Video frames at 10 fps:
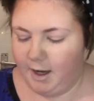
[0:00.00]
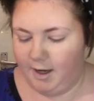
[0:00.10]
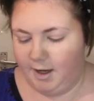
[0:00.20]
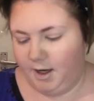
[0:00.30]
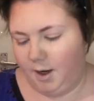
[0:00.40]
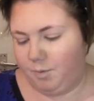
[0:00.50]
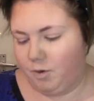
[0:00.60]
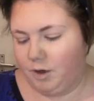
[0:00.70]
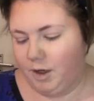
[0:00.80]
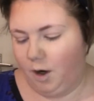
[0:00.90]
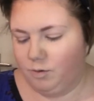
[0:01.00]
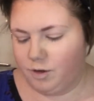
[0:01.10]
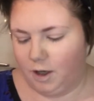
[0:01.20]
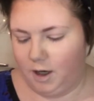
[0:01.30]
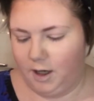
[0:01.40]
And then I brought an
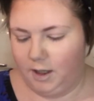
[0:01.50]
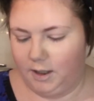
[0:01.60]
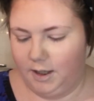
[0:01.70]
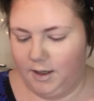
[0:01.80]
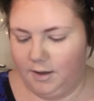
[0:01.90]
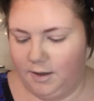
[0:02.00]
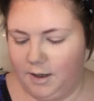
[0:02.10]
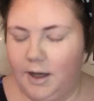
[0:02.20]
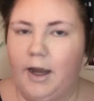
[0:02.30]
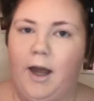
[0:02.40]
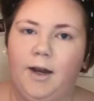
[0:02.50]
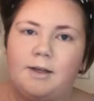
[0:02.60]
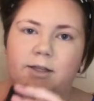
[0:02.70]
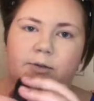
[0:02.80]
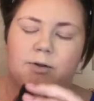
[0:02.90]
ultra highlight,
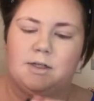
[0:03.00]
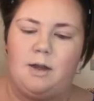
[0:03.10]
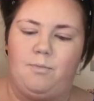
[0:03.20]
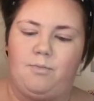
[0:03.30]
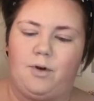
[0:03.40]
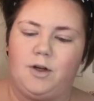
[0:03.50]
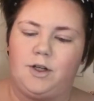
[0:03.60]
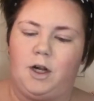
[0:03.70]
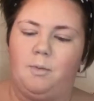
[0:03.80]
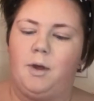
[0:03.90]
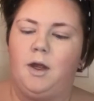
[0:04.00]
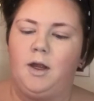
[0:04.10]
and this one's in Brunch Club.